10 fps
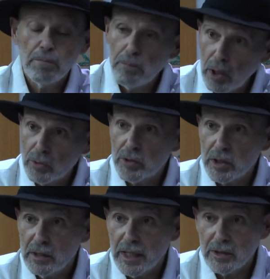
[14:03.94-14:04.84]
both
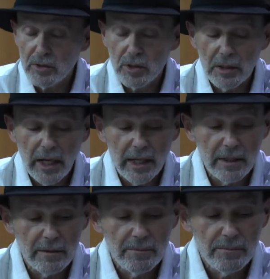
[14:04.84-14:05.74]
connected to
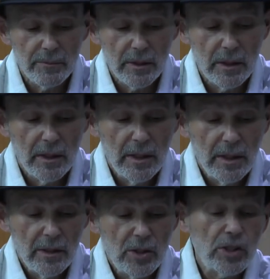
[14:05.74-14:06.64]
9.
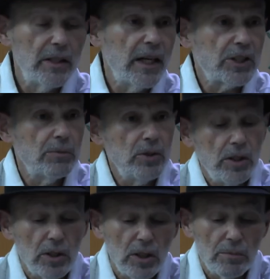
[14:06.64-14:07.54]
This connection
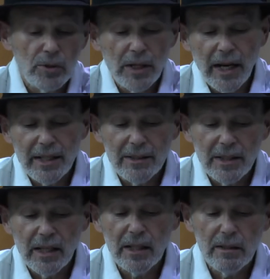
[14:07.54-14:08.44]
between the number 9 and
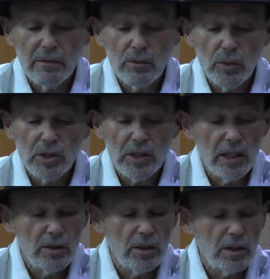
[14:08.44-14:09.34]
10 we
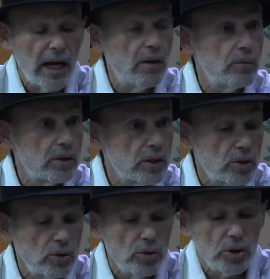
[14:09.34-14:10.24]
see in the Talmud and
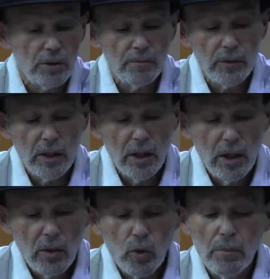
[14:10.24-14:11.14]
Kedushin,
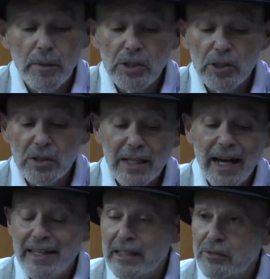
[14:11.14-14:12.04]
where it mentions
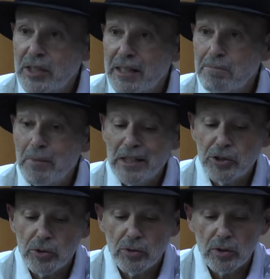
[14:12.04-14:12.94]
9 out of 10
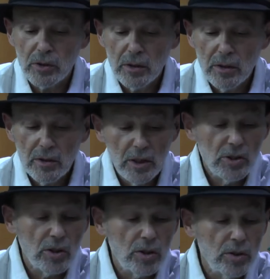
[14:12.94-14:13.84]
measures.
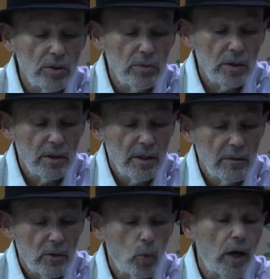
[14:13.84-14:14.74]
These include
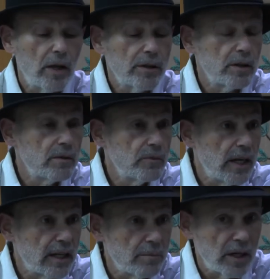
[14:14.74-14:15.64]
wealth
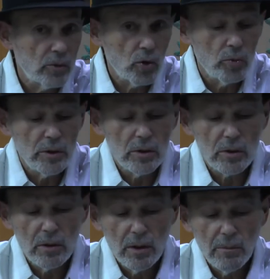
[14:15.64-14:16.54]
taken by the Romans,
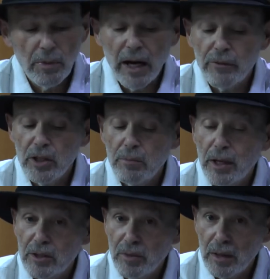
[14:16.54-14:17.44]
poverty
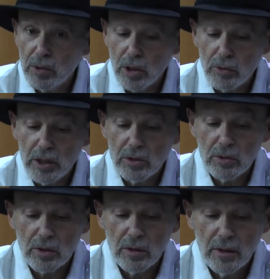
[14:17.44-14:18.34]
by the Babylonians,